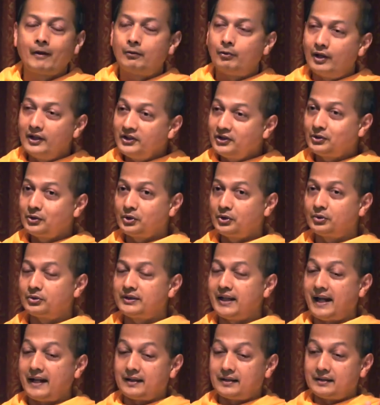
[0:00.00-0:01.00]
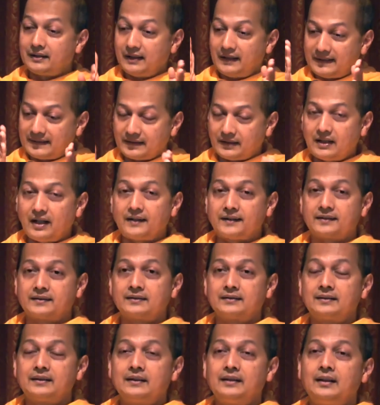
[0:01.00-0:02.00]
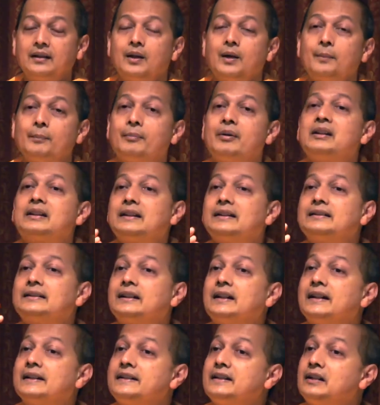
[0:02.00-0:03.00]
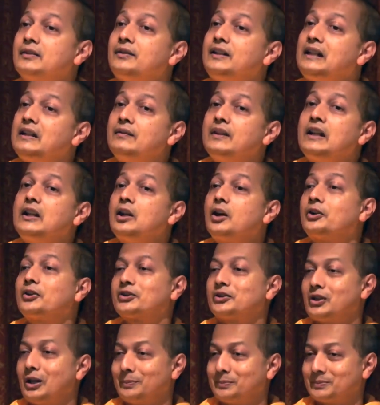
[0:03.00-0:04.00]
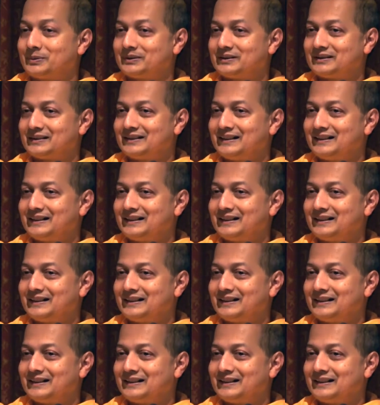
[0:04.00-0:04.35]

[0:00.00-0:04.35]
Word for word: Once you do that, it's cut, but the other wheel will not stop.